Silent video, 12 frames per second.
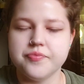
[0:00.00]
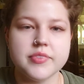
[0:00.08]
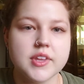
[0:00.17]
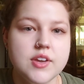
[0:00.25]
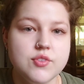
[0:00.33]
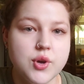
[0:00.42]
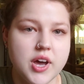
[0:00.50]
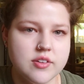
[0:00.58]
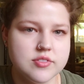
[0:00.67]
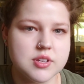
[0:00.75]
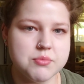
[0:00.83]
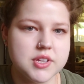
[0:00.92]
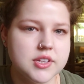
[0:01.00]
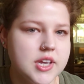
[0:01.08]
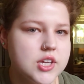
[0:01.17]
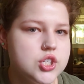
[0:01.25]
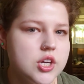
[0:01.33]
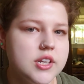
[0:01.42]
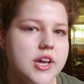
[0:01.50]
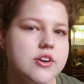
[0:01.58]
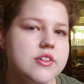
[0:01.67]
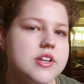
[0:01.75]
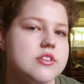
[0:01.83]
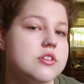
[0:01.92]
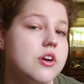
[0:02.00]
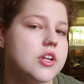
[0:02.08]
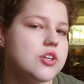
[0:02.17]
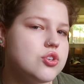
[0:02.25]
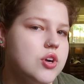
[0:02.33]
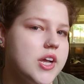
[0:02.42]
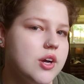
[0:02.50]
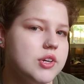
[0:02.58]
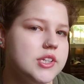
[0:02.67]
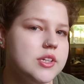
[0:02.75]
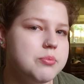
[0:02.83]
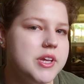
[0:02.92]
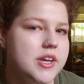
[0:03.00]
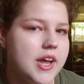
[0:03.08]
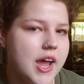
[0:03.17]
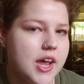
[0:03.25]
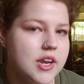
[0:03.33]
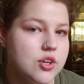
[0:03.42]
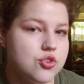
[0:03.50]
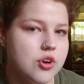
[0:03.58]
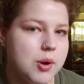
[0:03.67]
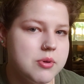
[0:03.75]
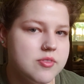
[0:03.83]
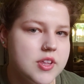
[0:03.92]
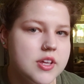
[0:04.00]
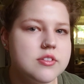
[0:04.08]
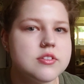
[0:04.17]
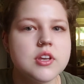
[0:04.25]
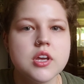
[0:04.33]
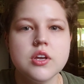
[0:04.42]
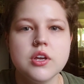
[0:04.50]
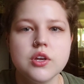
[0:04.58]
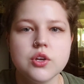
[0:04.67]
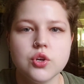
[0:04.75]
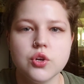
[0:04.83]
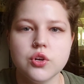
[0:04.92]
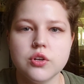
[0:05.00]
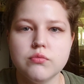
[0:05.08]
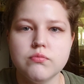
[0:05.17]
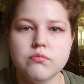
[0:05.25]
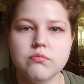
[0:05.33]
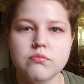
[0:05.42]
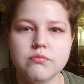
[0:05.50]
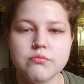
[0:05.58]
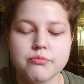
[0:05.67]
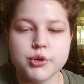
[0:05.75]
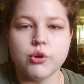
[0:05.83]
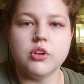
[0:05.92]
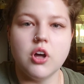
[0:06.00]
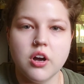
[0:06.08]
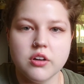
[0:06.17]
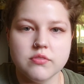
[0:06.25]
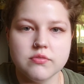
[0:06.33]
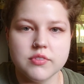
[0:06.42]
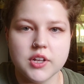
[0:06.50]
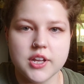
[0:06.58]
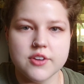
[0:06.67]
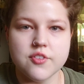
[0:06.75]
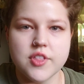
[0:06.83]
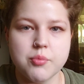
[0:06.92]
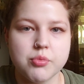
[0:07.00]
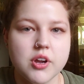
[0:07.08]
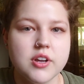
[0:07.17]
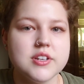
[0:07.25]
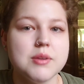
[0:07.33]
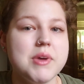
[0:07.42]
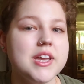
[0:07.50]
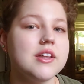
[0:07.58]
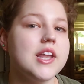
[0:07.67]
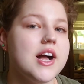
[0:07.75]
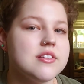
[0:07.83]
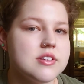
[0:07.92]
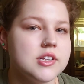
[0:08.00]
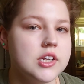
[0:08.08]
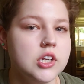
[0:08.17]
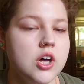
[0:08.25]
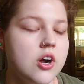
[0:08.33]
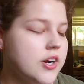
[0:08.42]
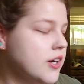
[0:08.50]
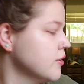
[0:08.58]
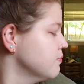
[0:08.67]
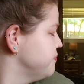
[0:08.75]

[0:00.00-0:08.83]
If you have something like a gel liner that's starting to dry out a little bit, adding a drop of this could prolong the life of that product and make it last a little longer.